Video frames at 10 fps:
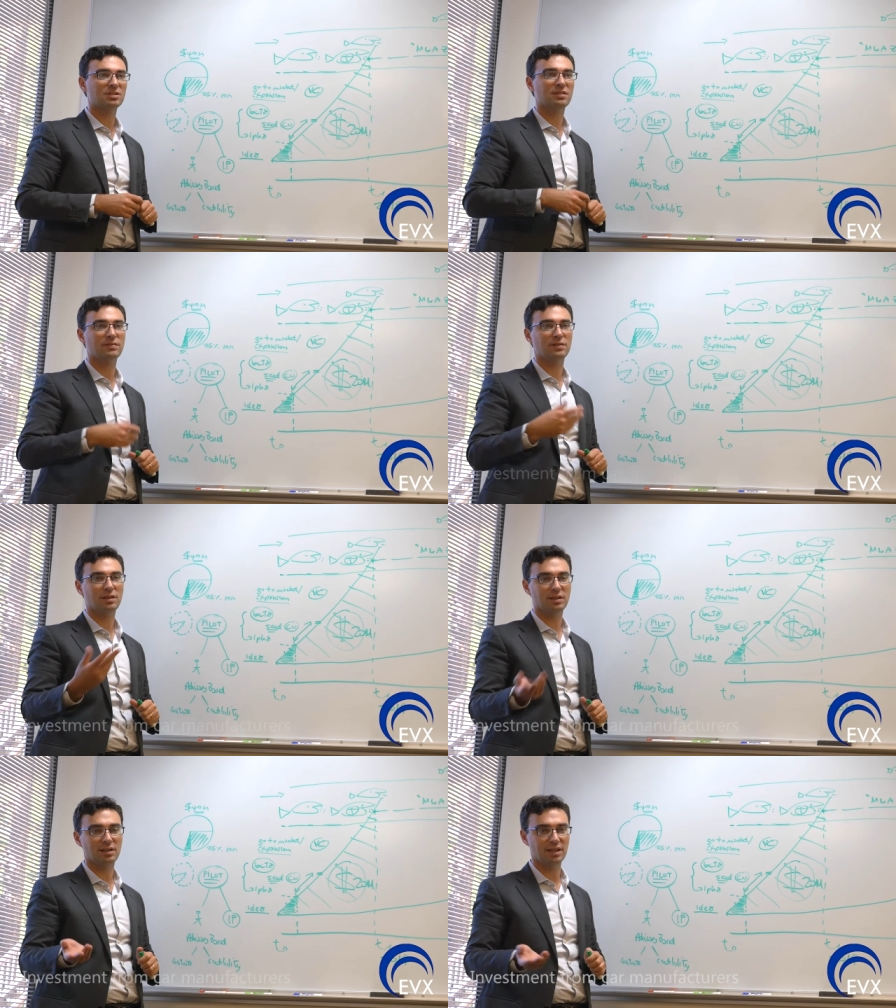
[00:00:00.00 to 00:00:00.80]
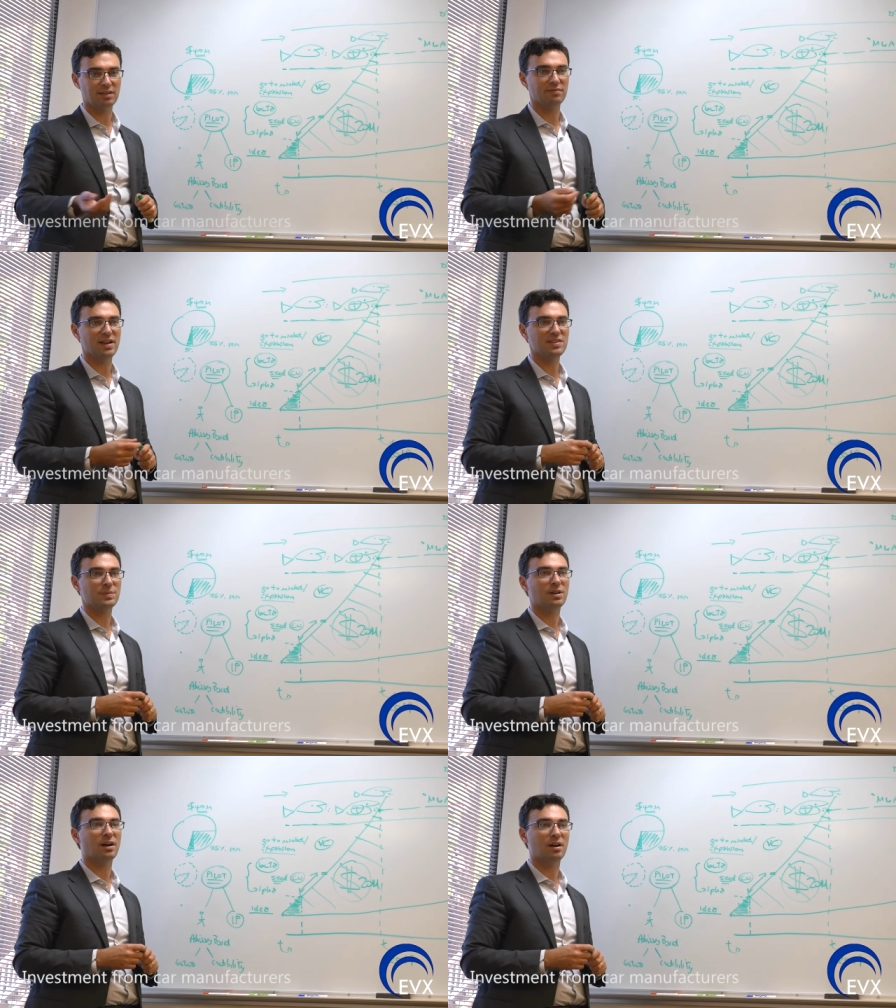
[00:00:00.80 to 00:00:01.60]
have like
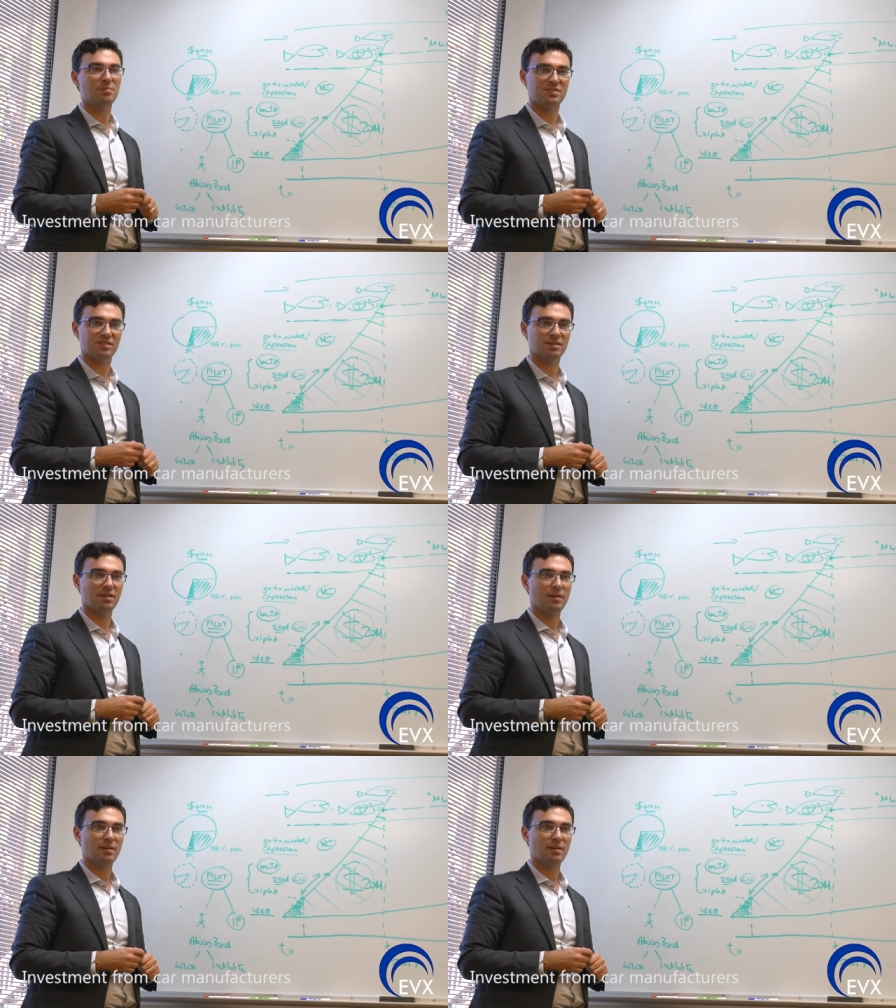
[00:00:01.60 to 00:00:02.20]
investment arms.